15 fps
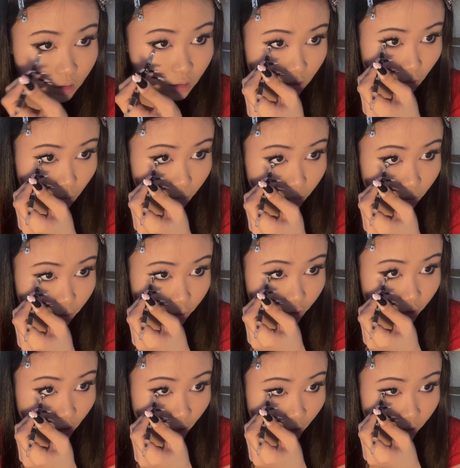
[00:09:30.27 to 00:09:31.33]
Don't poke
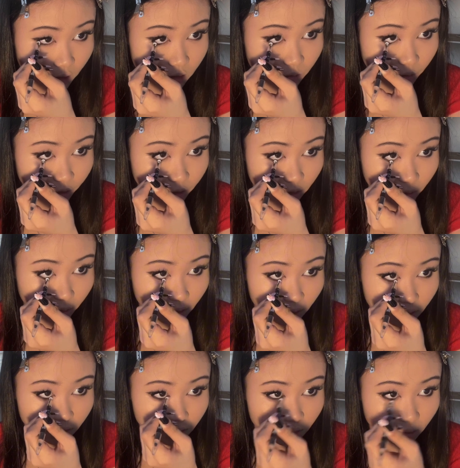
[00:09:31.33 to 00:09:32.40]
your eyes while you're doing
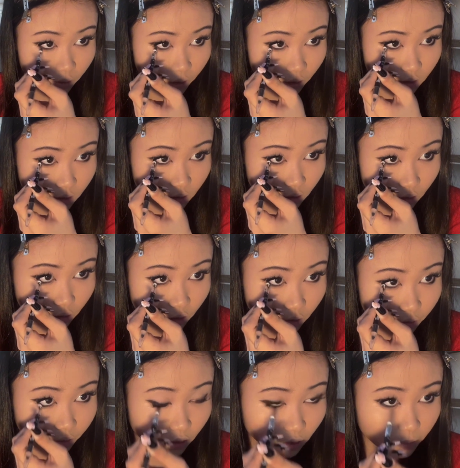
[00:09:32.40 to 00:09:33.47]
this, or else it's gonna hurt
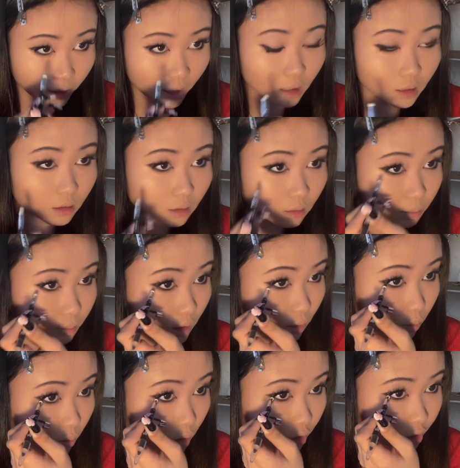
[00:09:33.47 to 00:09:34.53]
really bad and it'll be
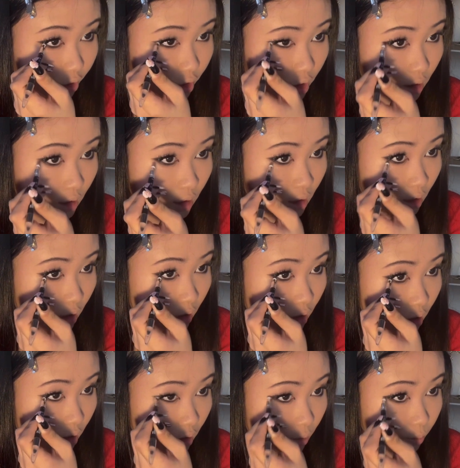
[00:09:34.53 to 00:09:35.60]
watery,
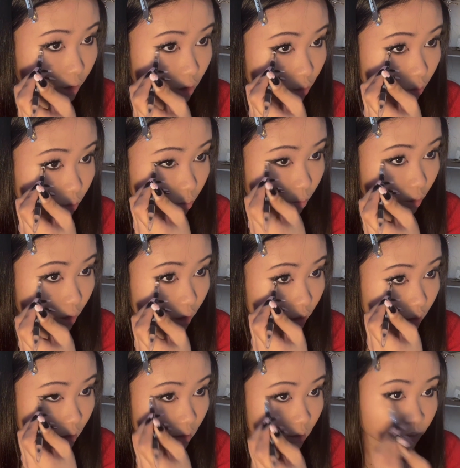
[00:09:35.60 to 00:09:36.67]
and we don't want
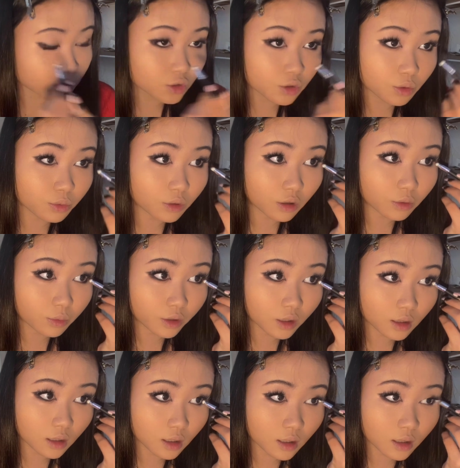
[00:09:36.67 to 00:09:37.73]
to
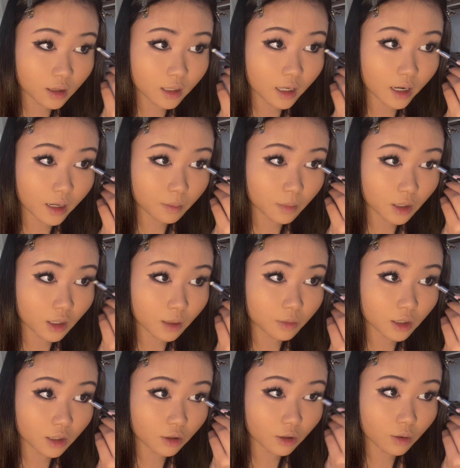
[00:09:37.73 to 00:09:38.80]
ruin the eye makeup
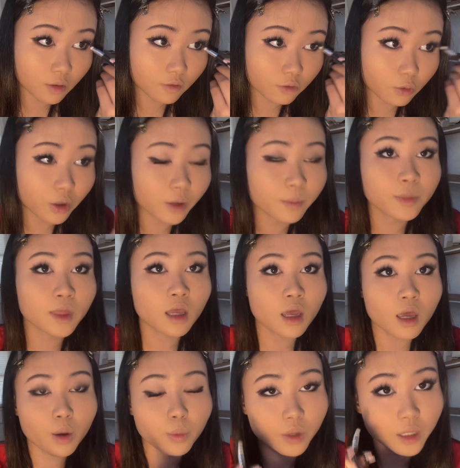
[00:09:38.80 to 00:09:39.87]
that you're going for.
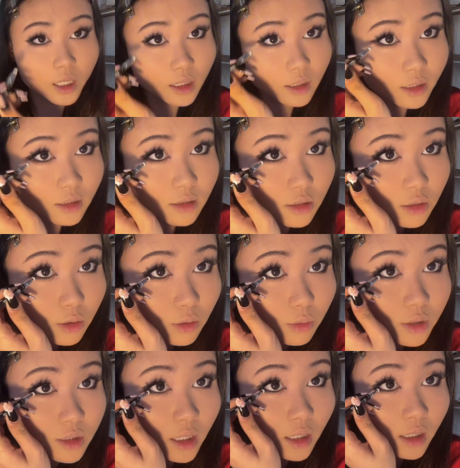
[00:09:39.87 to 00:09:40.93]
What I like to do
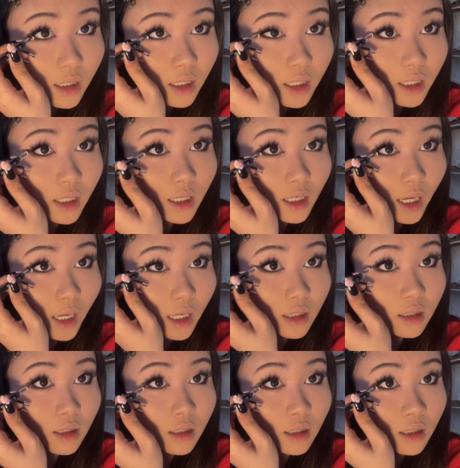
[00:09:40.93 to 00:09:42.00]
is like
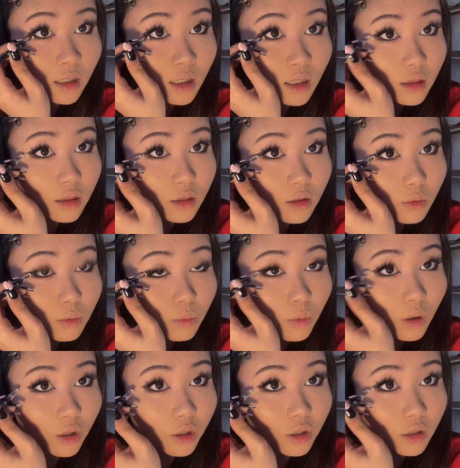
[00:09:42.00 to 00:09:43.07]
connect the
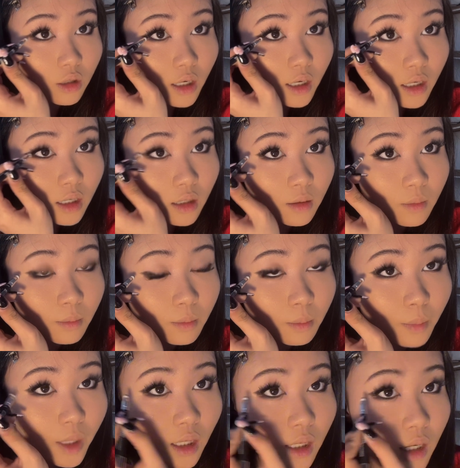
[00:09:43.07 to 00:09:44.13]
waterline
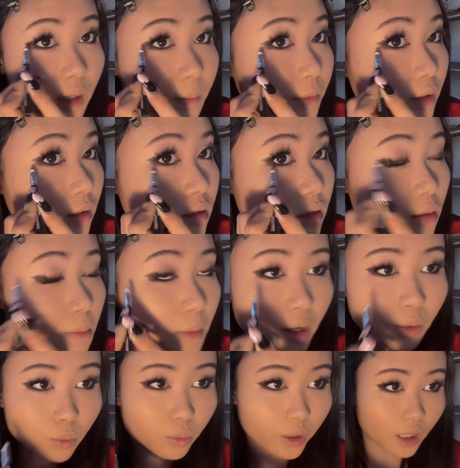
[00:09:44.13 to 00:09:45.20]
makeup to my
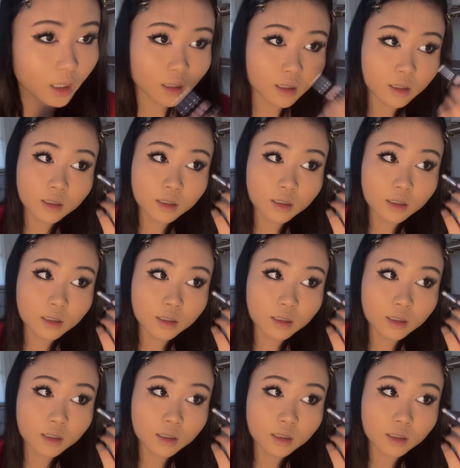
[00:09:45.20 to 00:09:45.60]
wing,